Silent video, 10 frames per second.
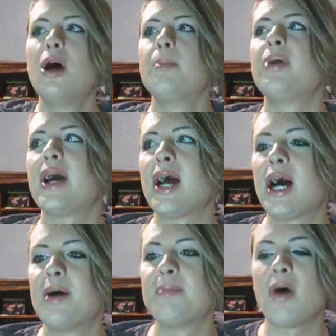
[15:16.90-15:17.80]
But
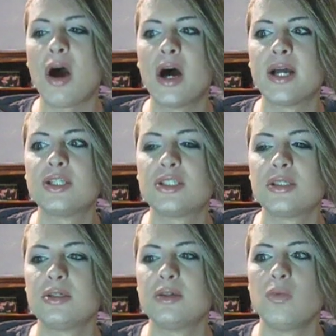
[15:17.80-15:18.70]
um,
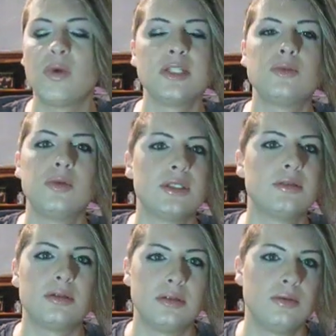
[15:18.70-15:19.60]
Marge was
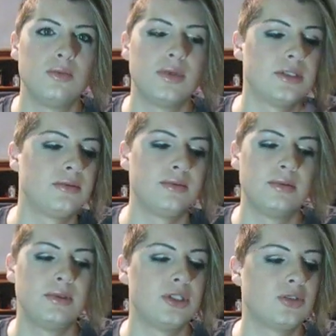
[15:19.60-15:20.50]
was was
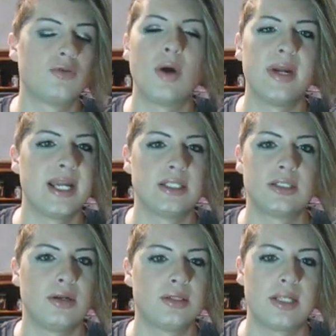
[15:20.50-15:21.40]
just throwing
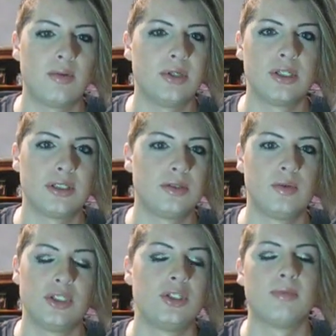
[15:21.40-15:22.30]
insults that were just
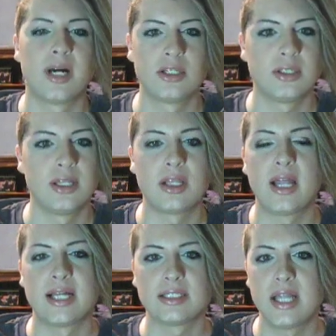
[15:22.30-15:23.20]
was too much. Like the
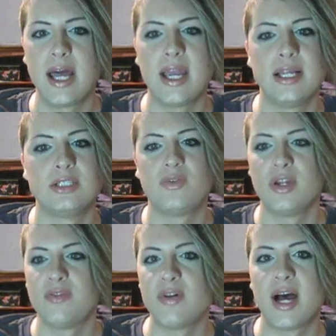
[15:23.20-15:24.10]
last leg, and he's
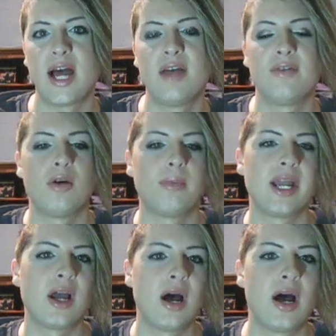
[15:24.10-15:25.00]
45, and oh my
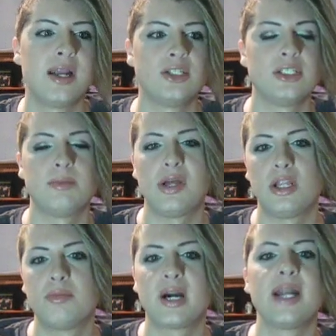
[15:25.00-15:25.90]
god, and she's a
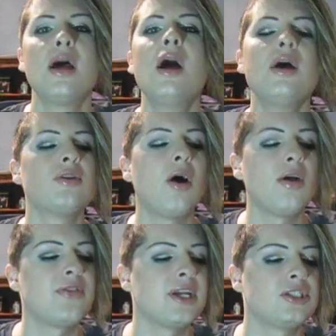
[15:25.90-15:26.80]
male bride. The
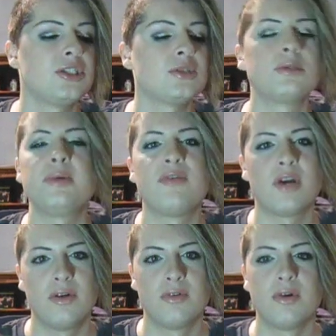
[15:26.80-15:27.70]
whole thing, she just was being
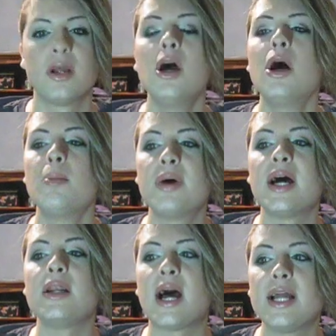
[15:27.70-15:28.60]
very rude.
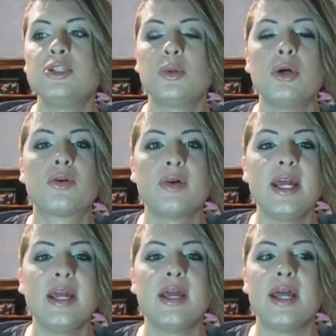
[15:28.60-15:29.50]
But I do
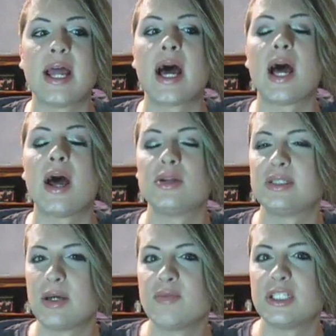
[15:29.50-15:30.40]
agree, and
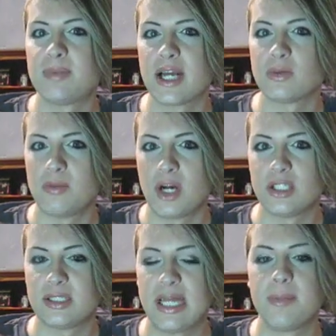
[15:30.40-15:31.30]
some respect what Marge
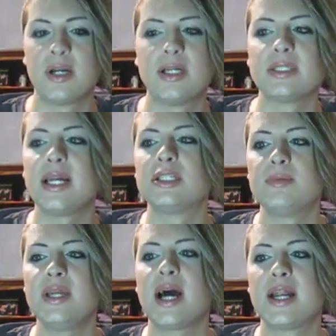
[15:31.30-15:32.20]
is saying because, like, to
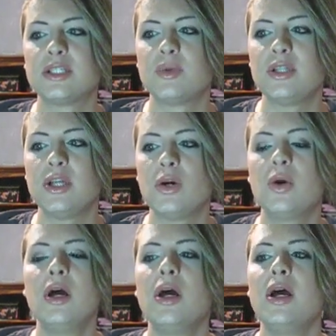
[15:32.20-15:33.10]
be honest with you,
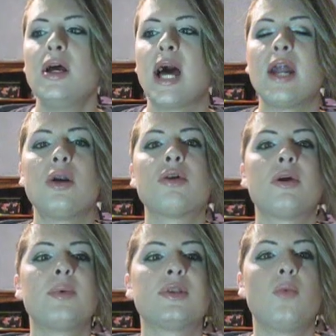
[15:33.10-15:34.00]
I don't
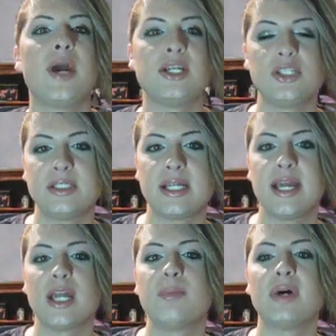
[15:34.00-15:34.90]
agree with the way she's
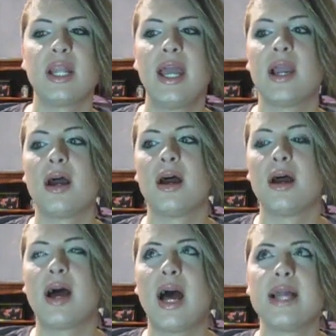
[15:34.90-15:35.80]
saying it, but like,
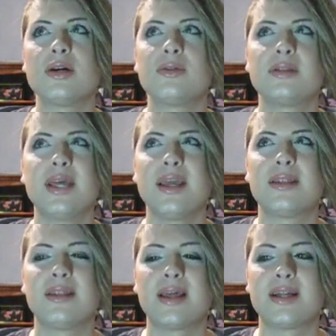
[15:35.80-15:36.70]
I don't think
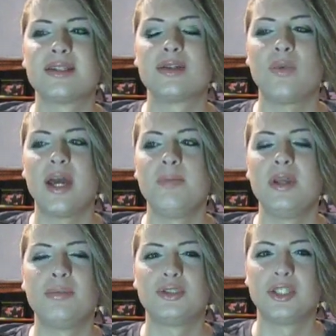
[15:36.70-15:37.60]
that that's the way
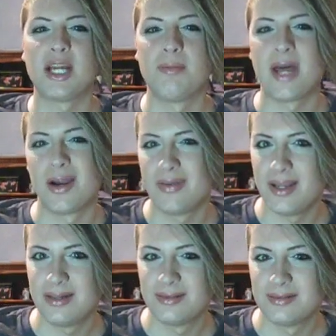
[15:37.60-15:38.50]
people should get married.